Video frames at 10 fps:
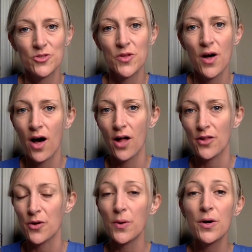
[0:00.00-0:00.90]
the
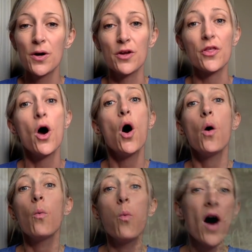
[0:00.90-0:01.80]
hollow earth.
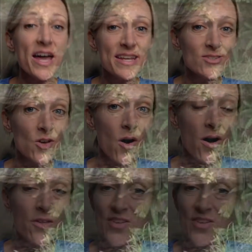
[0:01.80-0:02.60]
One is called